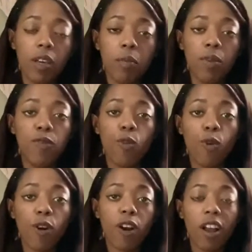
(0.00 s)

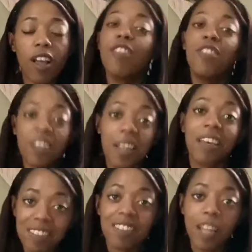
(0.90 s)
before the
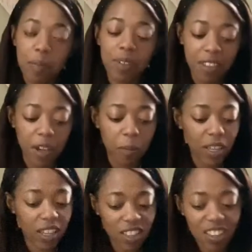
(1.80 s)
next step is coming.
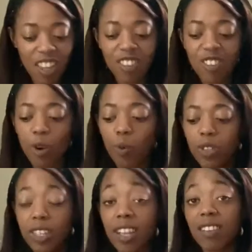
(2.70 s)
And so when the
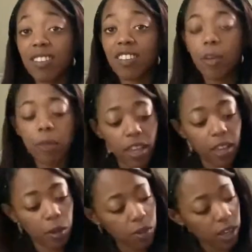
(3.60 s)
next step came,